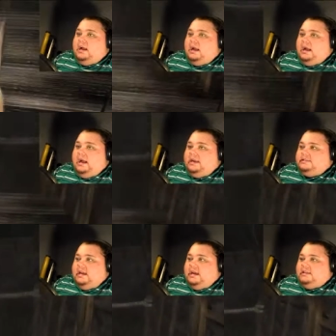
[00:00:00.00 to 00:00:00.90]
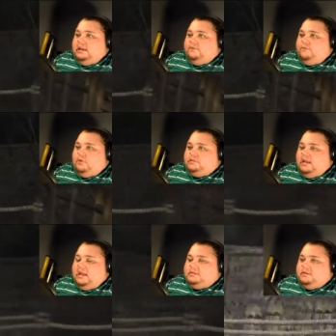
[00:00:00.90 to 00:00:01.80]
I died like four
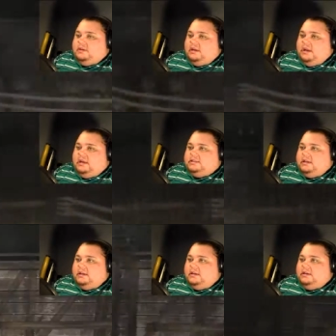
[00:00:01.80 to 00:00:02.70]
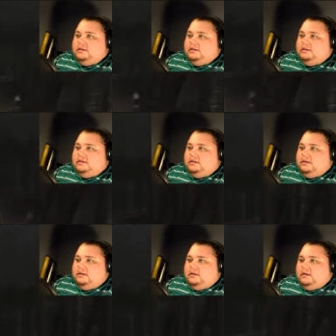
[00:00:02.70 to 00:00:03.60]
times on the Gigante.
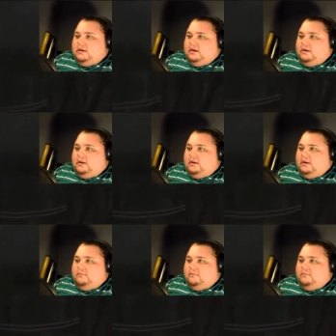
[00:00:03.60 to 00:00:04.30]
All right.